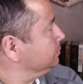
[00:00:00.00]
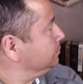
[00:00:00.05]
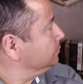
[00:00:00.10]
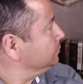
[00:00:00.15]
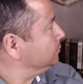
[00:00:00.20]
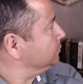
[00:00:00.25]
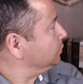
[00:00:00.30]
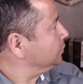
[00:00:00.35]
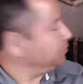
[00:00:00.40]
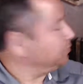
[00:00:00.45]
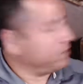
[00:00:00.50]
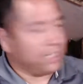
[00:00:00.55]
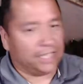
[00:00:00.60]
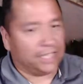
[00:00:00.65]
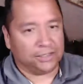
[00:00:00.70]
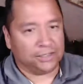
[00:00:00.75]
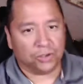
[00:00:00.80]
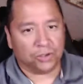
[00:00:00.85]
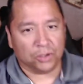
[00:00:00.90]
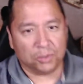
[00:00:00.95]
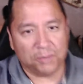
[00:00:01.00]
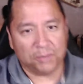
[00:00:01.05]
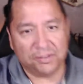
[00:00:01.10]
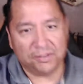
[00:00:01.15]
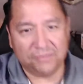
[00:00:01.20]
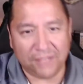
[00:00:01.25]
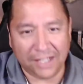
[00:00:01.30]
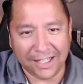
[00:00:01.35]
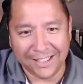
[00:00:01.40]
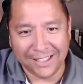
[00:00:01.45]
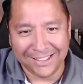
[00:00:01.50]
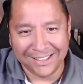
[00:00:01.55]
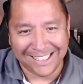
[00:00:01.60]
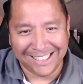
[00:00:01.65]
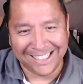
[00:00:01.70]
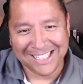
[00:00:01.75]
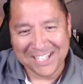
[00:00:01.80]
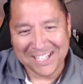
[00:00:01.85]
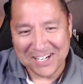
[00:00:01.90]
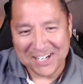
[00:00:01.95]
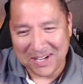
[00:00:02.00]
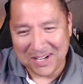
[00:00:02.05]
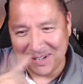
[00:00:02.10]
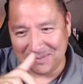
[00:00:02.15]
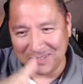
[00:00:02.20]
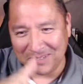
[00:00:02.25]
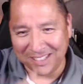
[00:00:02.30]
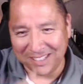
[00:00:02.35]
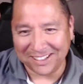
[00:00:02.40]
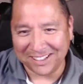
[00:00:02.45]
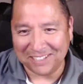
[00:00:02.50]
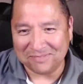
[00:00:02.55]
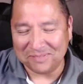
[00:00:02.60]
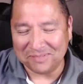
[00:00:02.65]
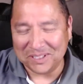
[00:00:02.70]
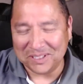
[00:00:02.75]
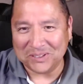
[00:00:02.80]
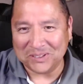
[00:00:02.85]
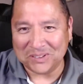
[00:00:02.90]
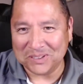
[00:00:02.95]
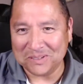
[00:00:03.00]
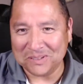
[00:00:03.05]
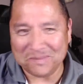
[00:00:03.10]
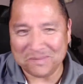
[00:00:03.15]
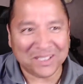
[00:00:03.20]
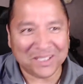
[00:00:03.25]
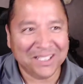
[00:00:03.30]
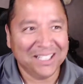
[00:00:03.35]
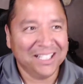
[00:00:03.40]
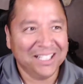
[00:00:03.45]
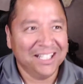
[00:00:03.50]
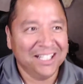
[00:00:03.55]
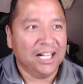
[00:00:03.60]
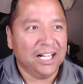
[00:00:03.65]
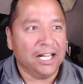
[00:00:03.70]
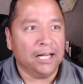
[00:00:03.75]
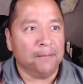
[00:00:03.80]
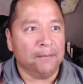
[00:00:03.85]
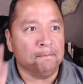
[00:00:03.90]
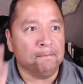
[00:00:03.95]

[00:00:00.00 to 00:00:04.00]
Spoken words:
hopefully that door will be fine. I left my door open. Um,